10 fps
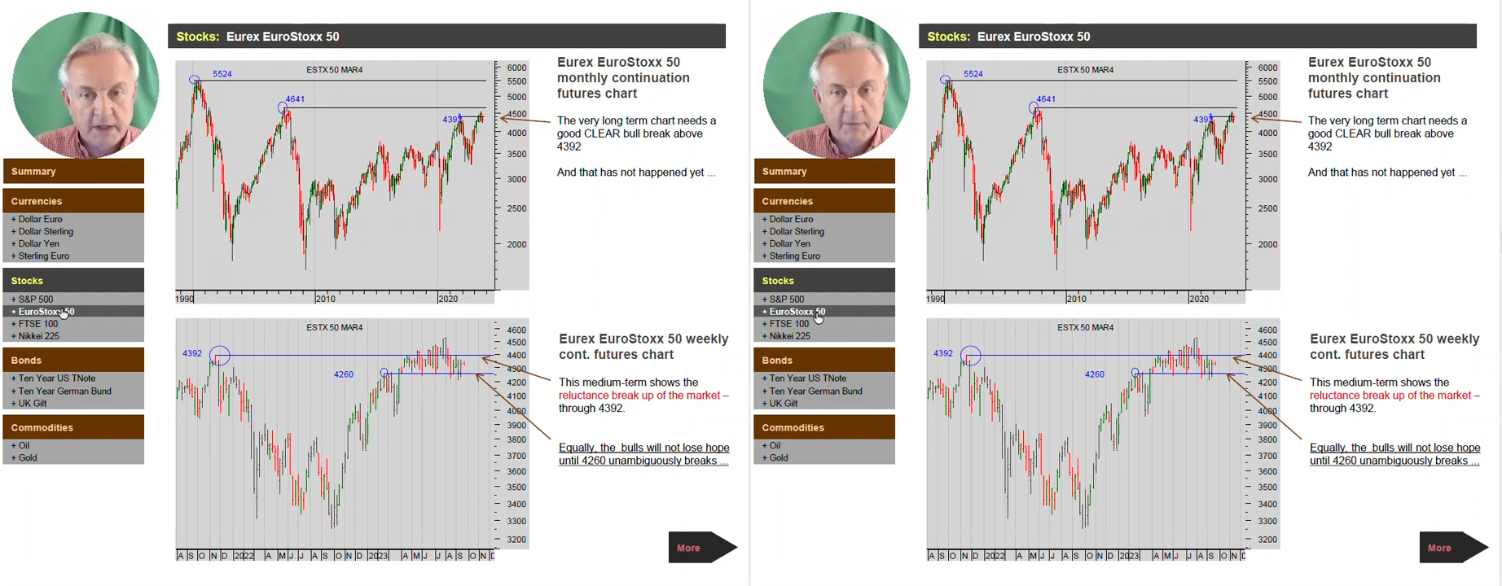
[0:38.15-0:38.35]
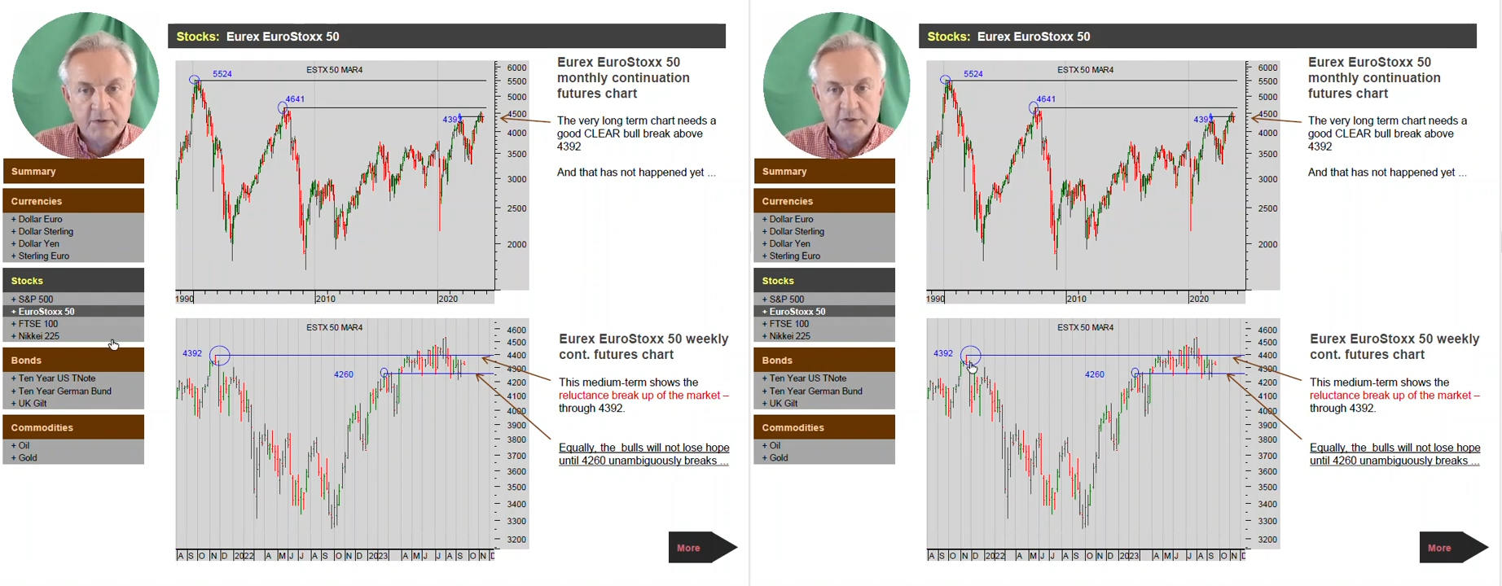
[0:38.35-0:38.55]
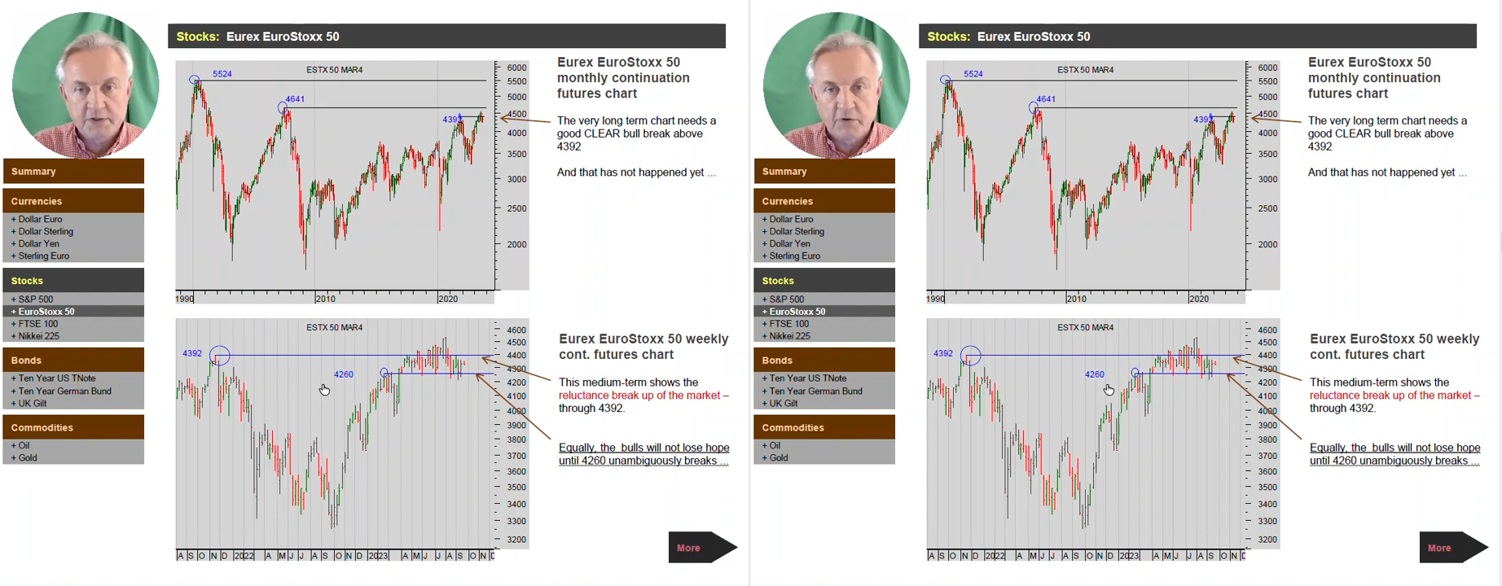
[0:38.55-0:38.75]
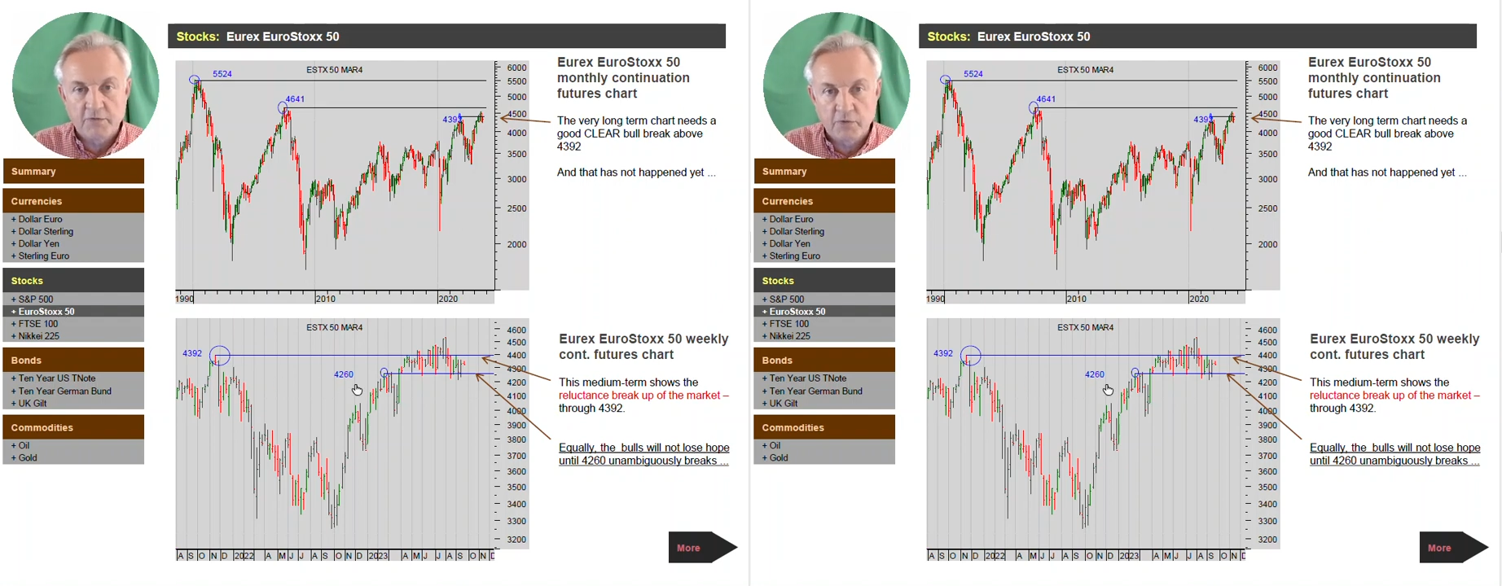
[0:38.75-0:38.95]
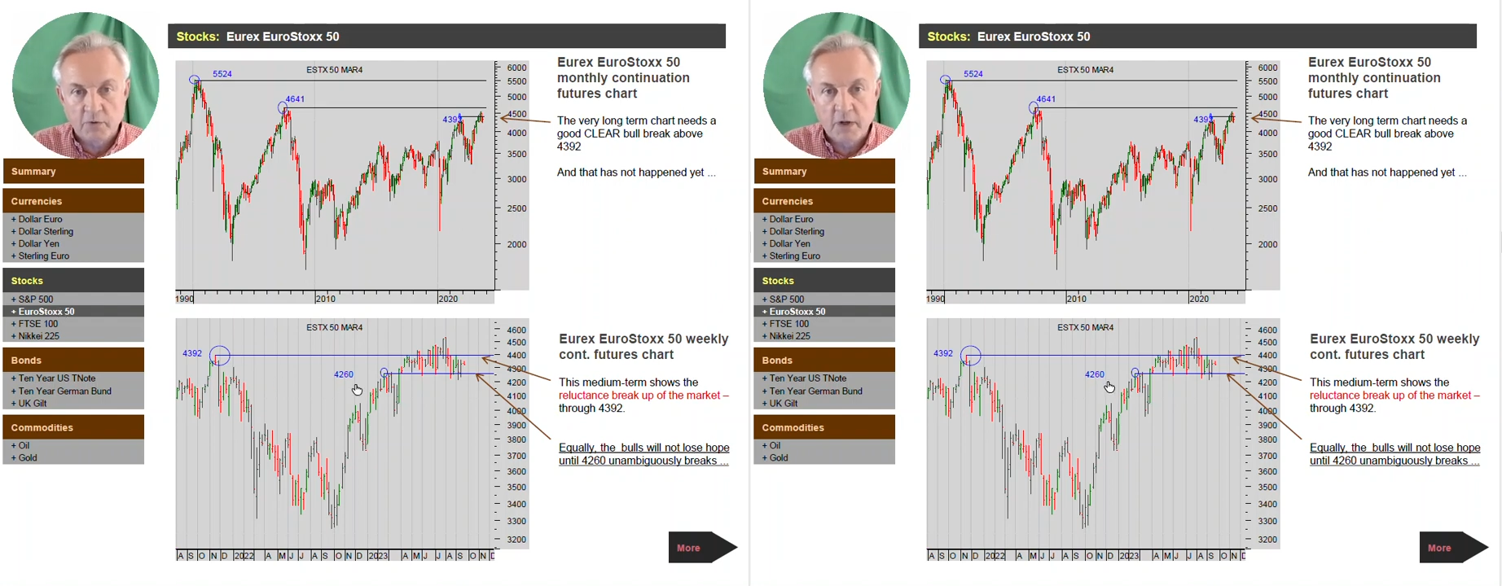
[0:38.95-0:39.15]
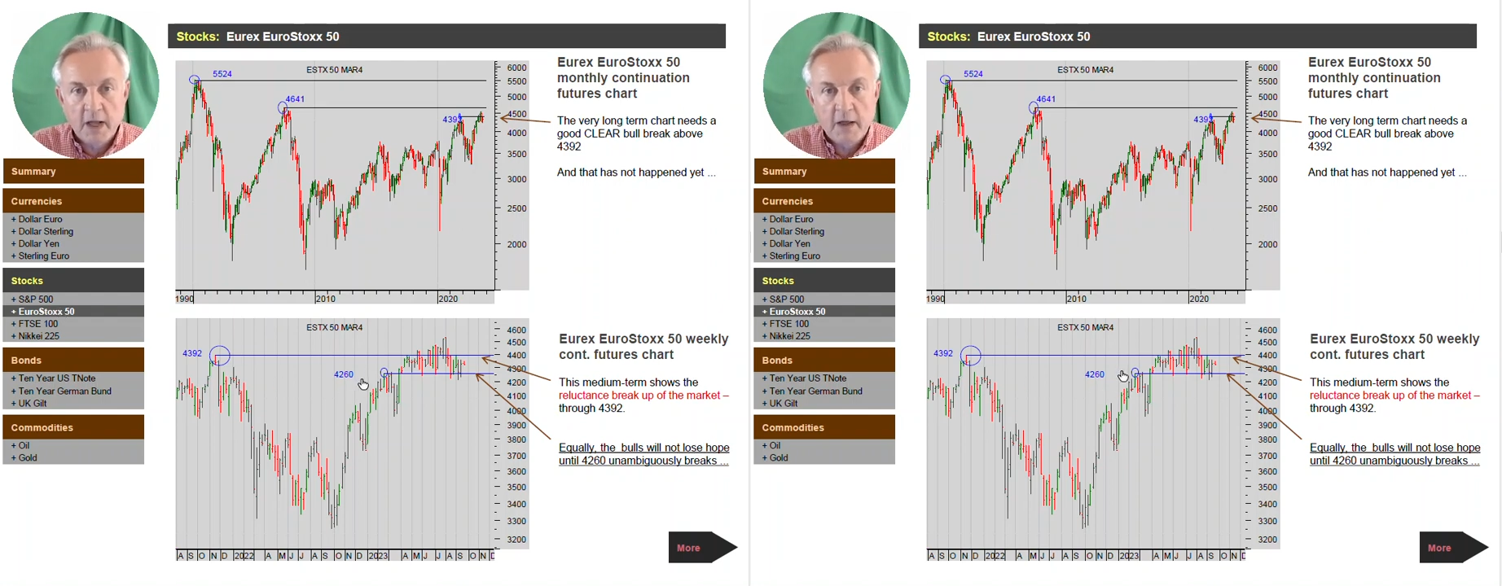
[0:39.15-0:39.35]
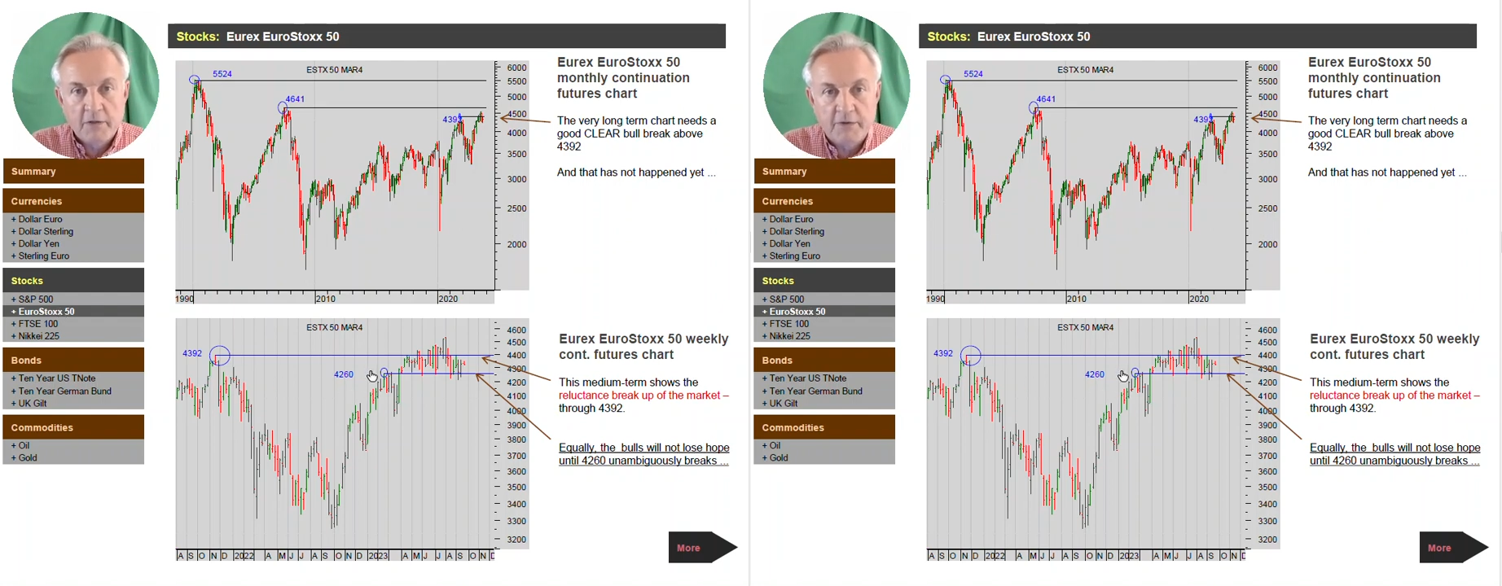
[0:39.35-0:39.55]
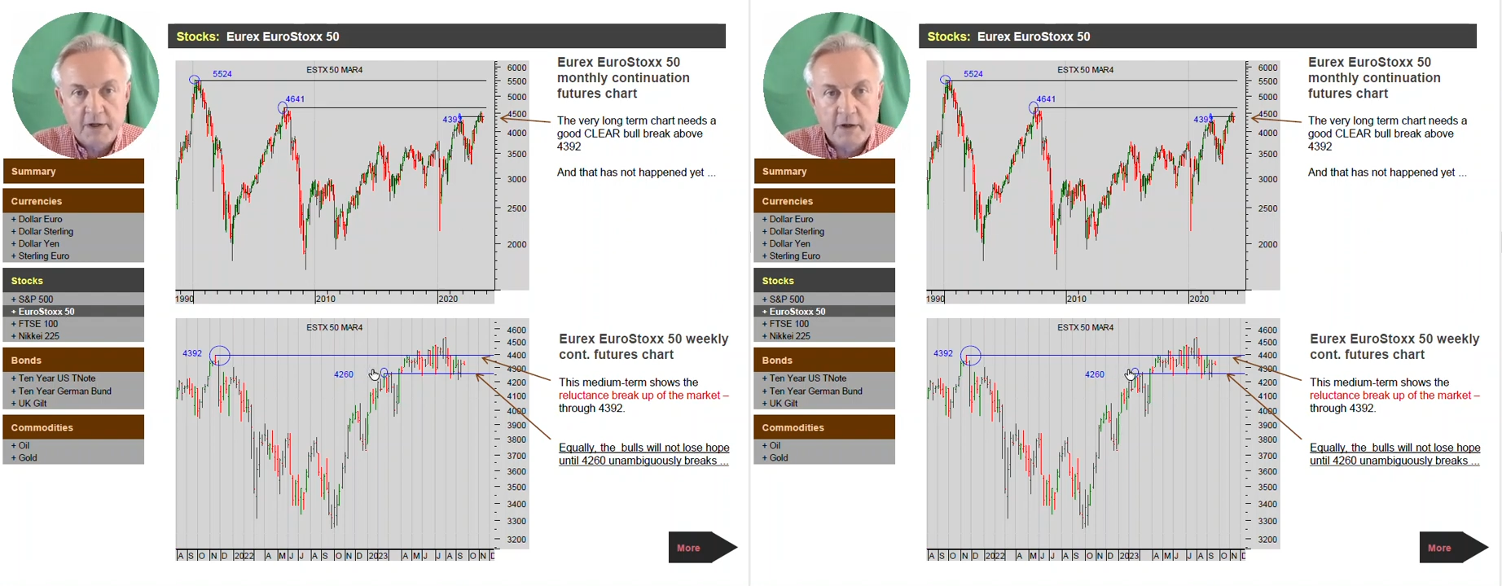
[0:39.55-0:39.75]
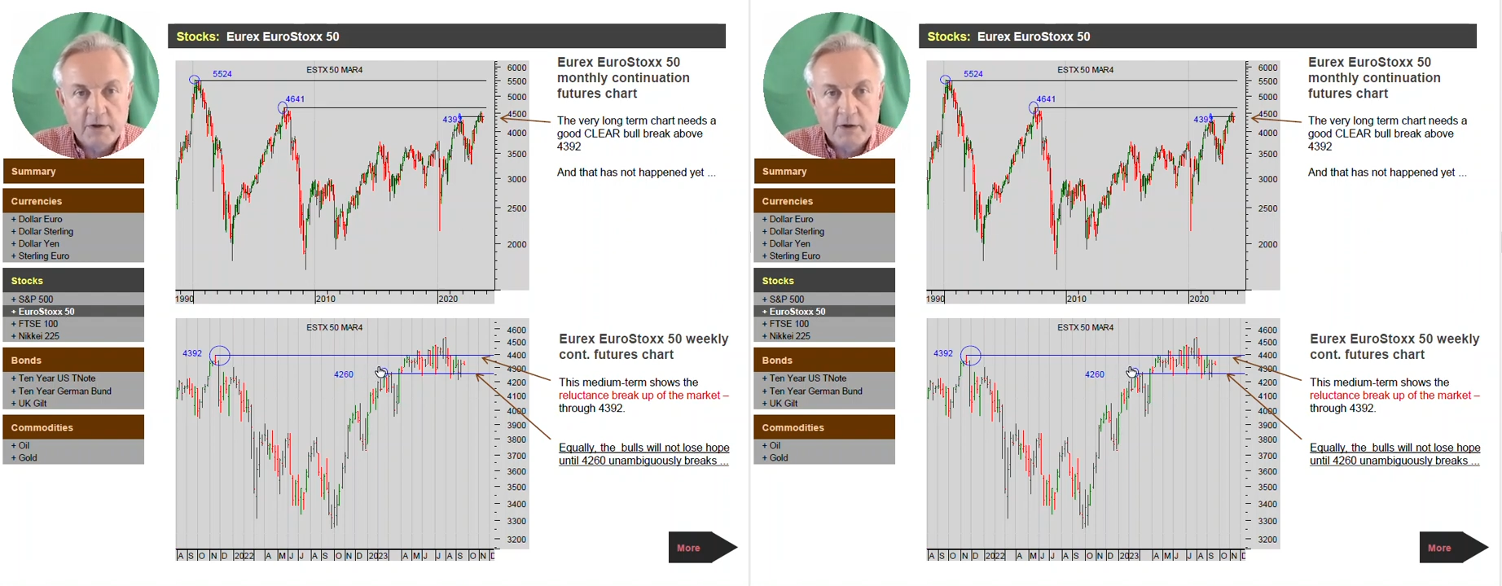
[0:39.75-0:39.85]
Let me just go through the